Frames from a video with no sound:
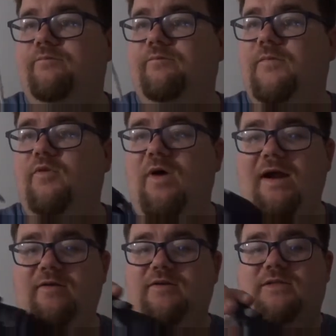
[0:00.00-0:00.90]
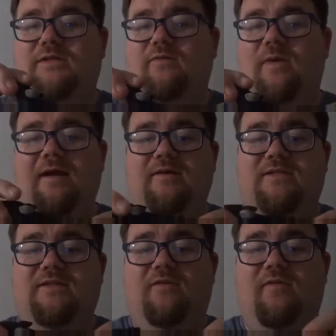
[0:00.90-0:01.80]
The way it was
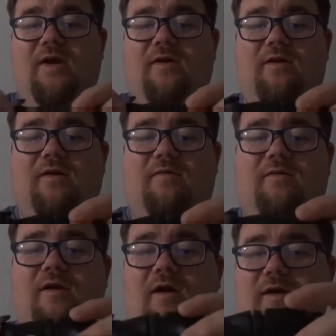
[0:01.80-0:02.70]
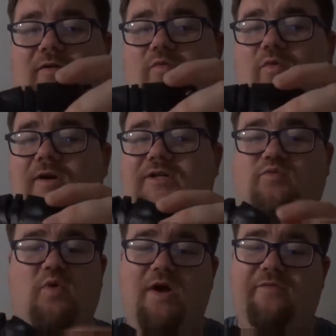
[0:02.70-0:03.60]
sort of like going in the water, it just
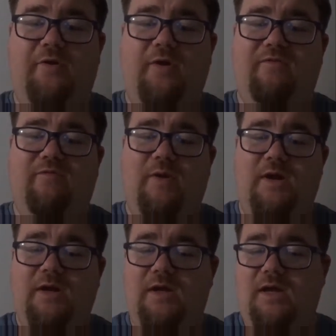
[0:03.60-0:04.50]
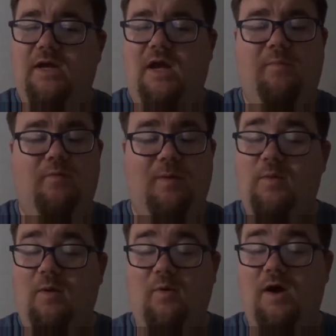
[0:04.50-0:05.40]
weren't doing it for me. I probably
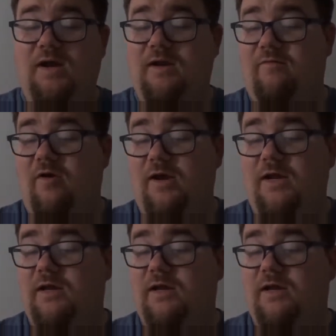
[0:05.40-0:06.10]
weren't working it right.